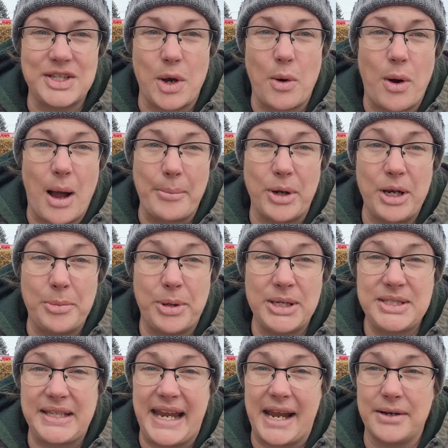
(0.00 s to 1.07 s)
So I'm going to
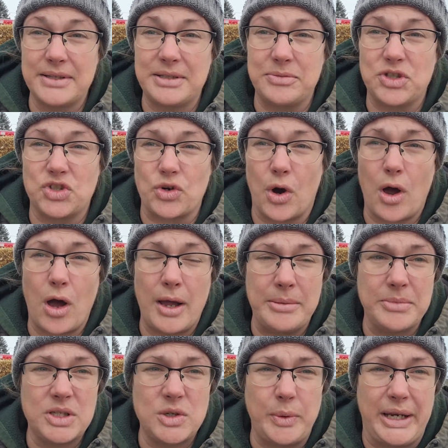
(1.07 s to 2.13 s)
put down some straw
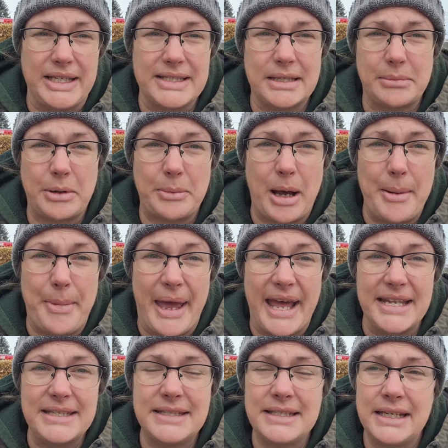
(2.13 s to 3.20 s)
in between some of my
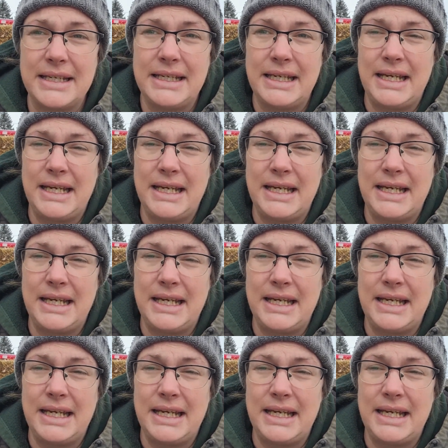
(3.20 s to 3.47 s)
beds,